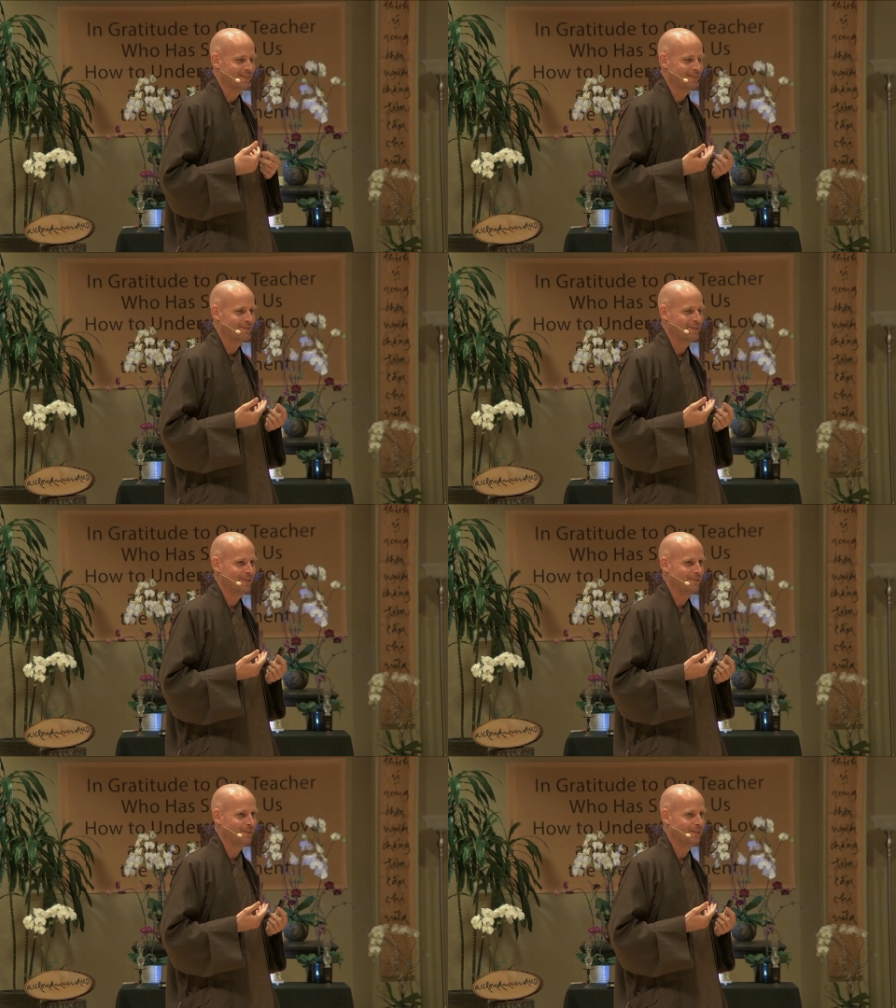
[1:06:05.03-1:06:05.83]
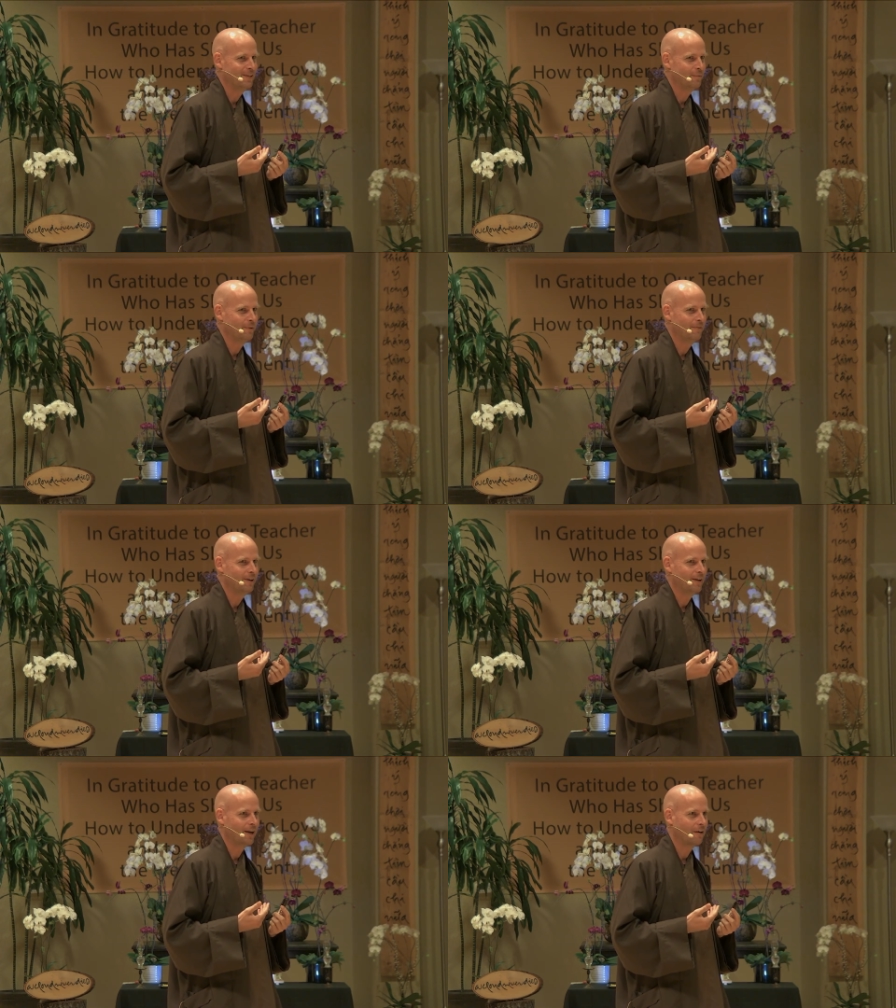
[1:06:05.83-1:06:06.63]
need to be
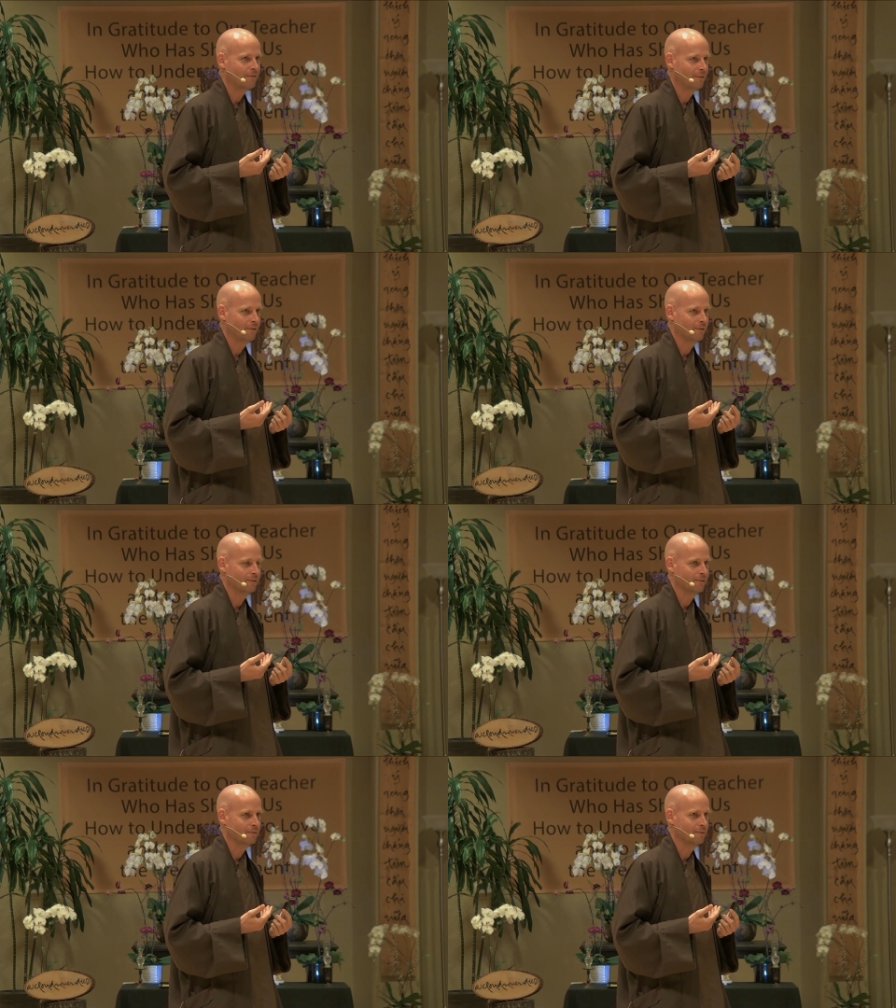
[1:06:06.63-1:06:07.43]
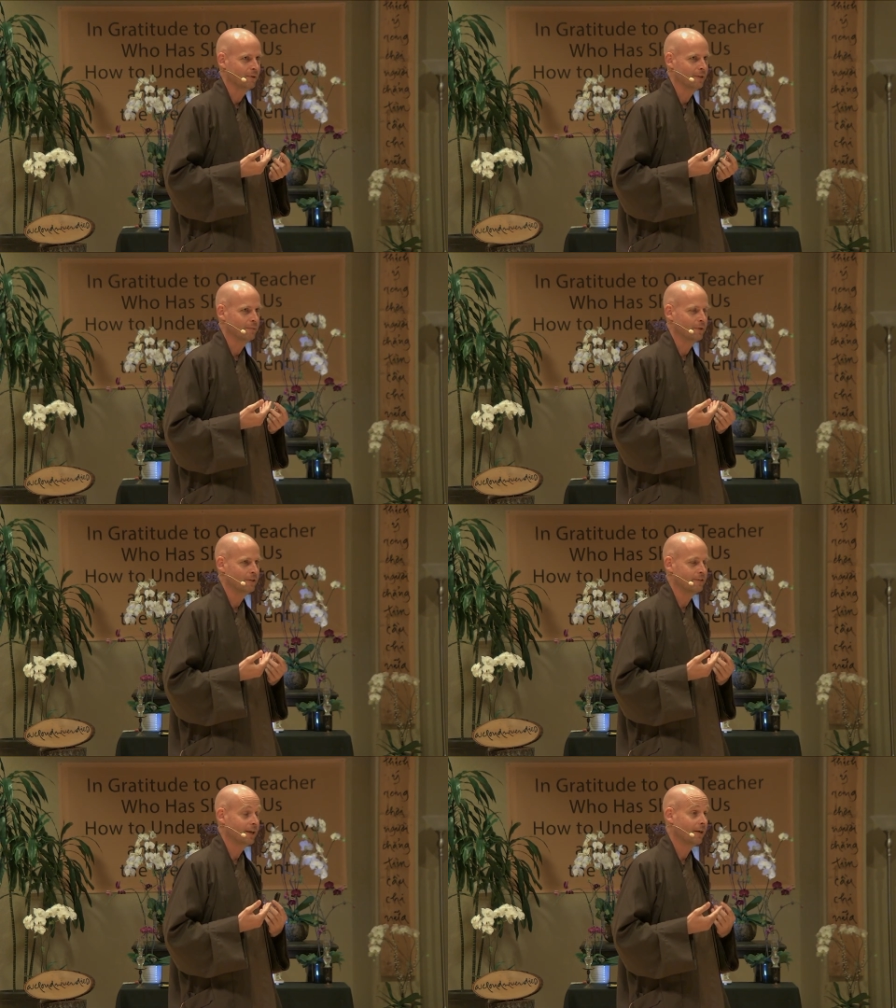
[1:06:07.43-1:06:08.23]
very careful when we
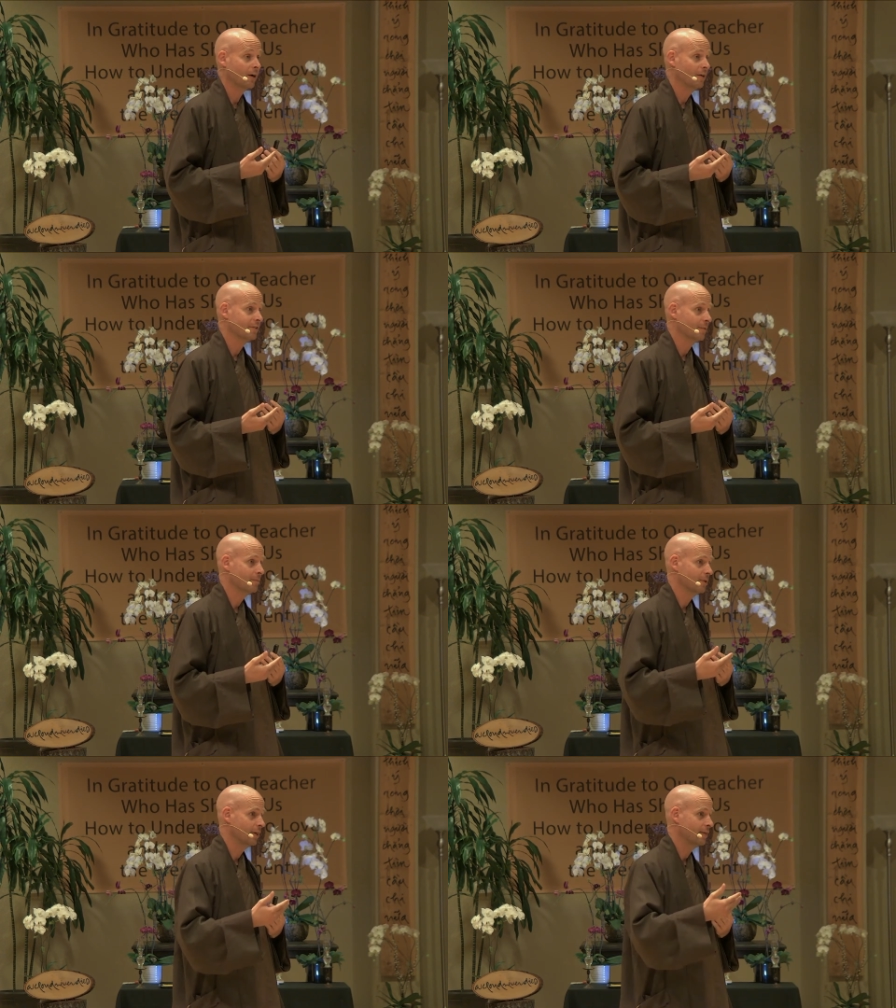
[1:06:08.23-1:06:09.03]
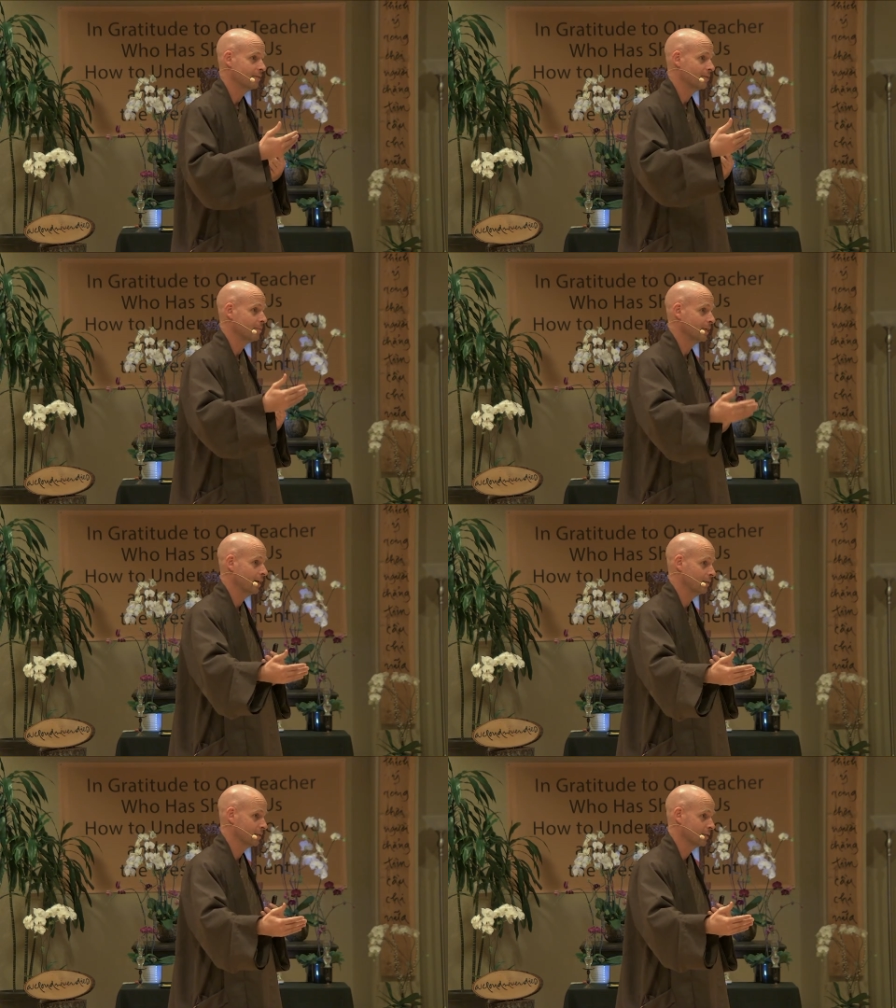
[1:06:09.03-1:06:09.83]
set a concept against something
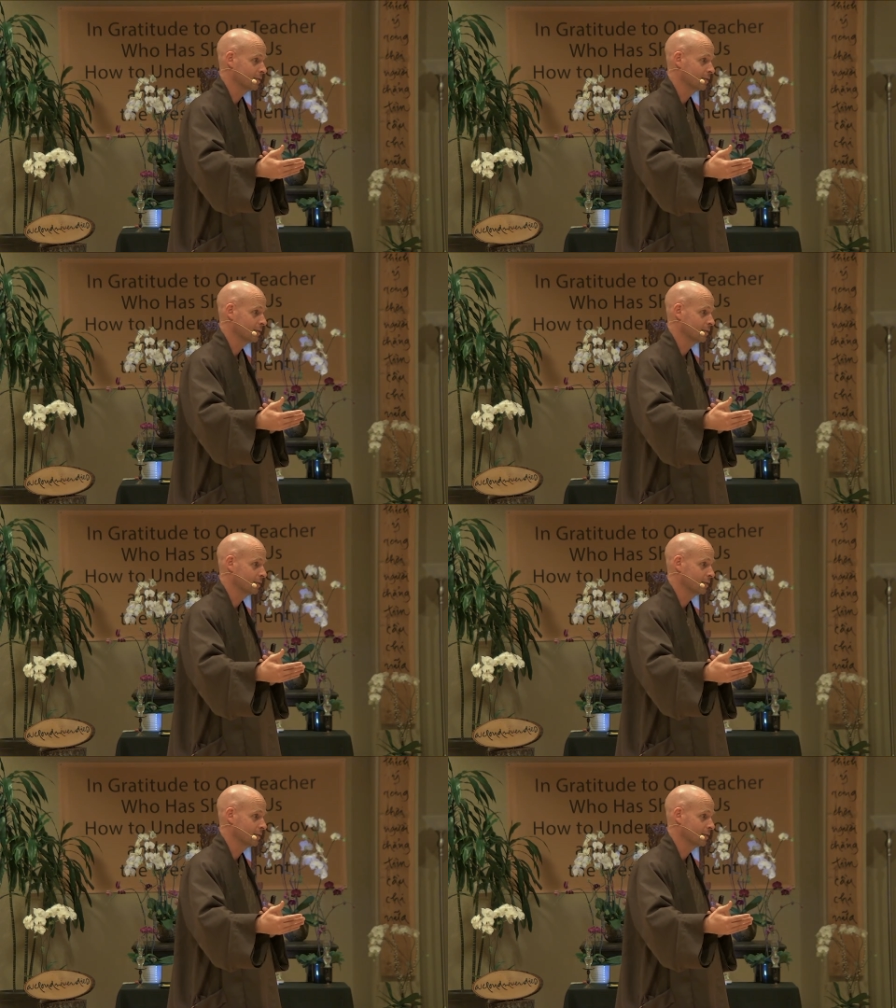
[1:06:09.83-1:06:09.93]
else